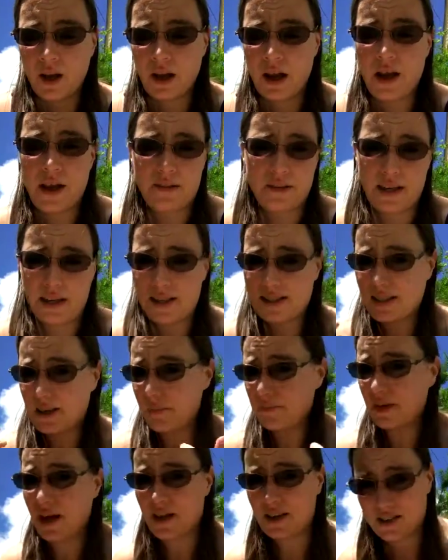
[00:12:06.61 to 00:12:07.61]
And like I said,
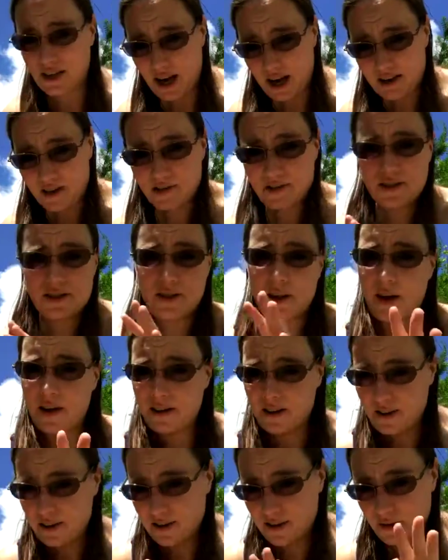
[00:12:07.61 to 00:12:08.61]
I'm not a doctor or a
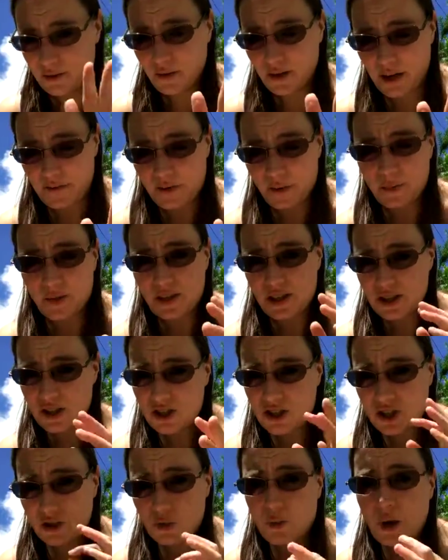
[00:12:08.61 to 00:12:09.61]
scientist, so whatever, but this
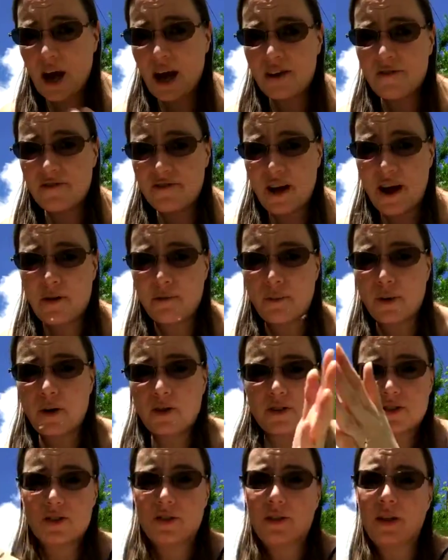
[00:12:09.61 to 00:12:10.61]
is just what I've found
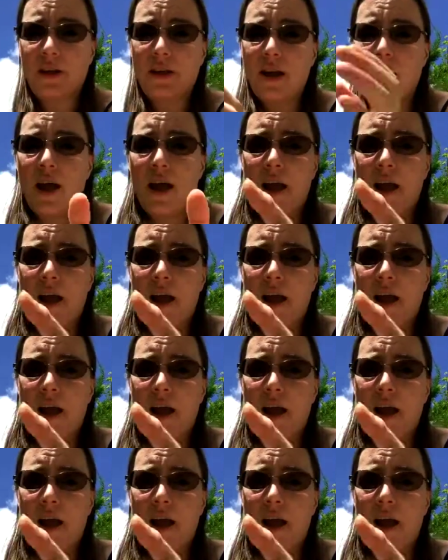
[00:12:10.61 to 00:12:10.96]
personally.